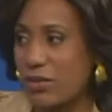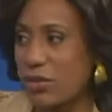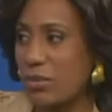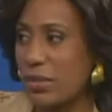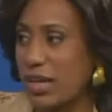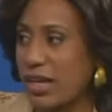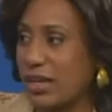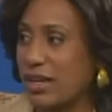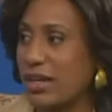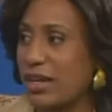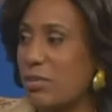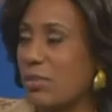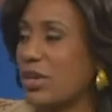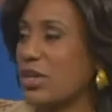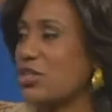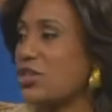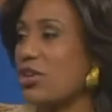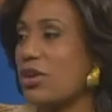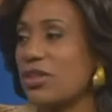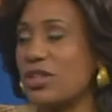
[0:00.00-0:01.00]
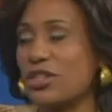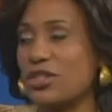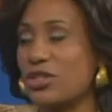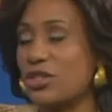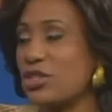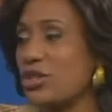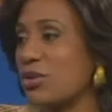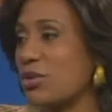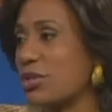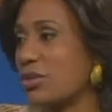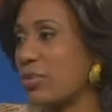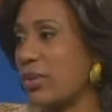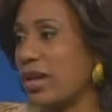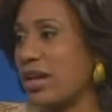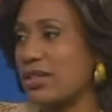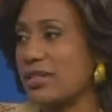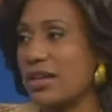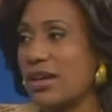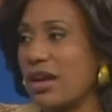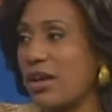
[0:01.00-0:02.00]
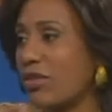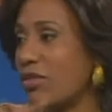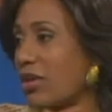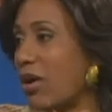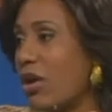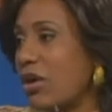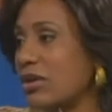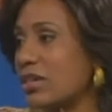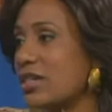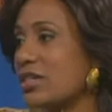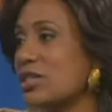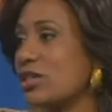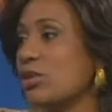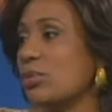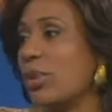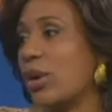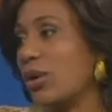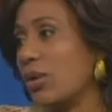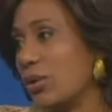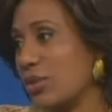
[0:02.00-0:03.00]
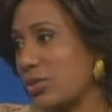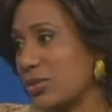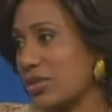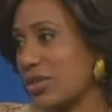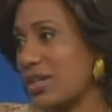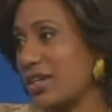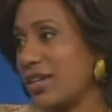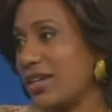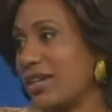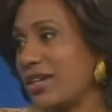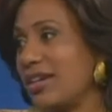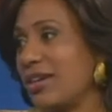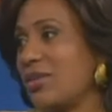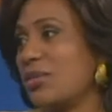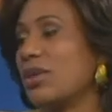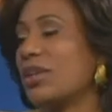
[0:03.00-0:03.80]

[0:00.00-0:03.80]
me? Because you know these insurance plans, they got all, all these loopholes. Well,